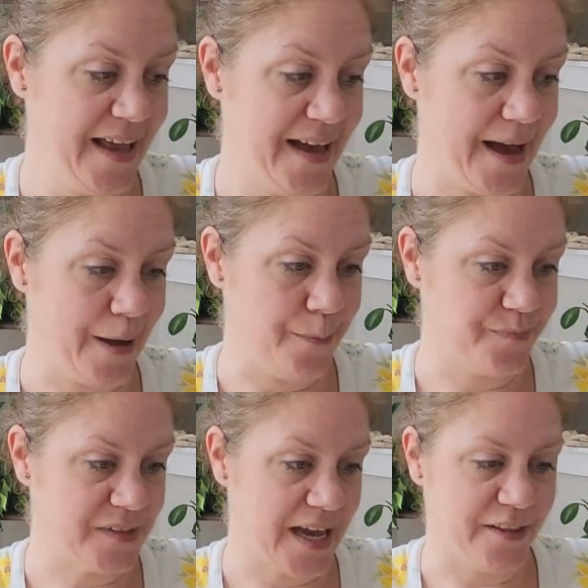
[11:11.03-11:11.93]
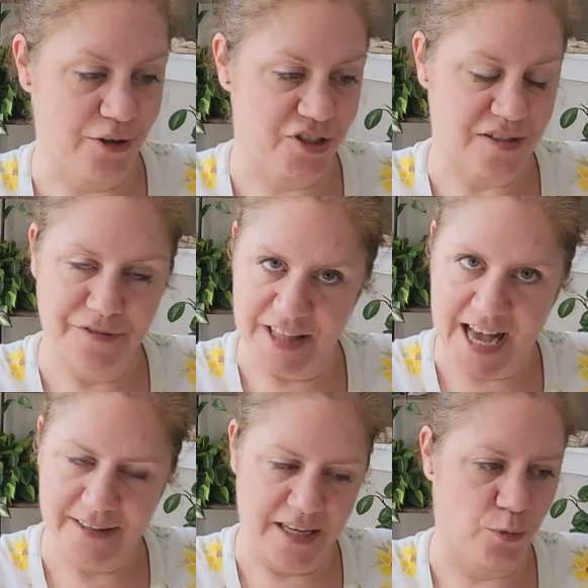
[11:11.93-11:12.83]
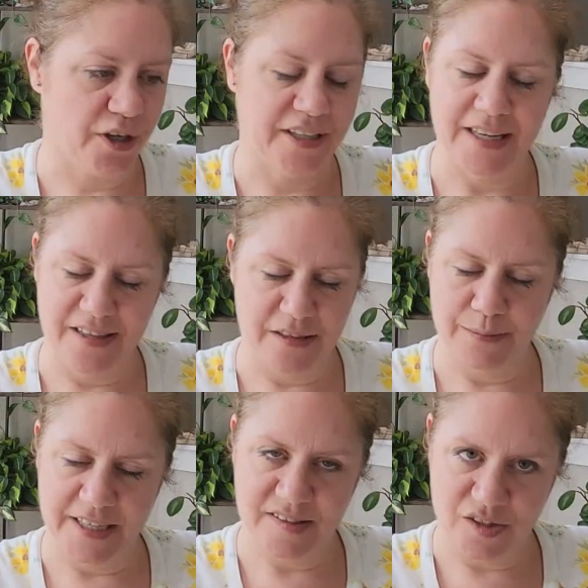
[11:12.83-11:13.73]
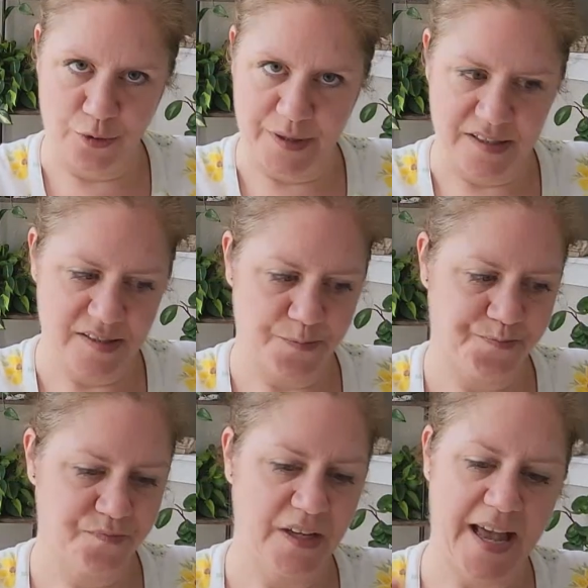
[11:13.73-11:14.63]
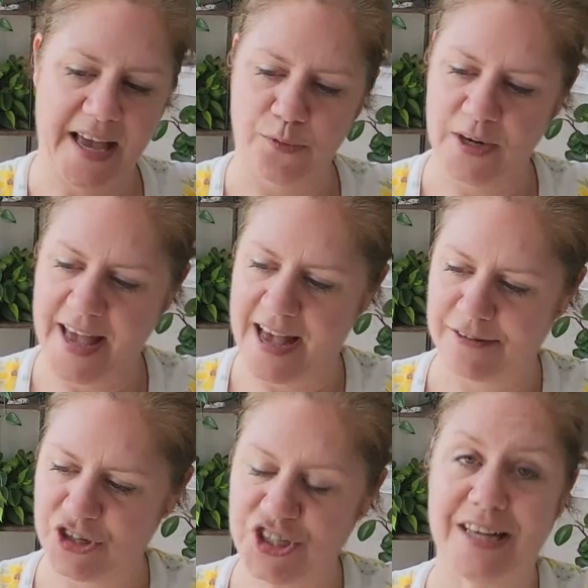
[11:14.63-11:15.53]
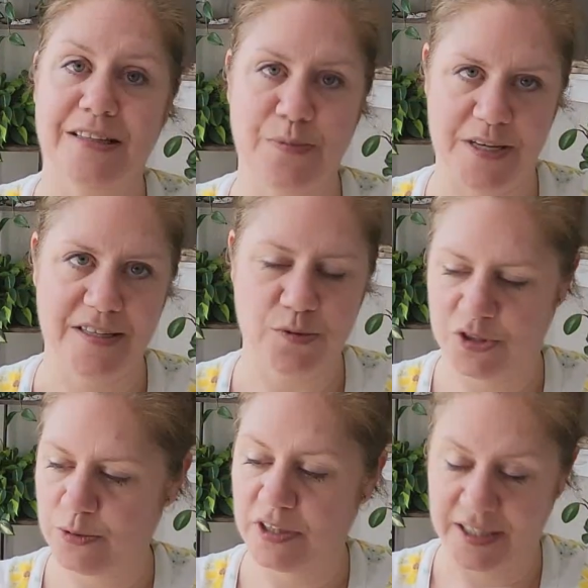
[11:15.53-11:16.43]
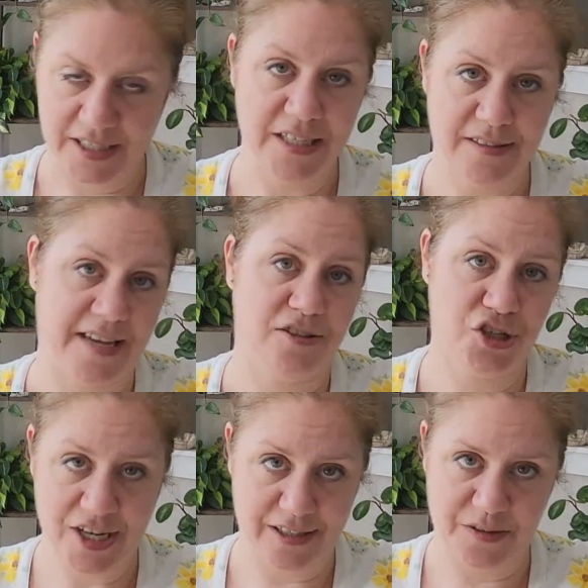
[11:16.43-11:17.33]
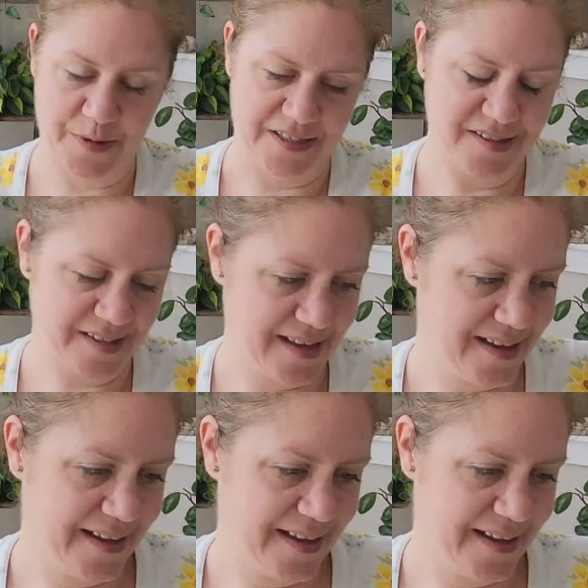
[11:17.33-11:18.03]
And they're just flat, and we're going to eat them like snow peas. And we have shelled peas, which we're going to eat as shelled peas.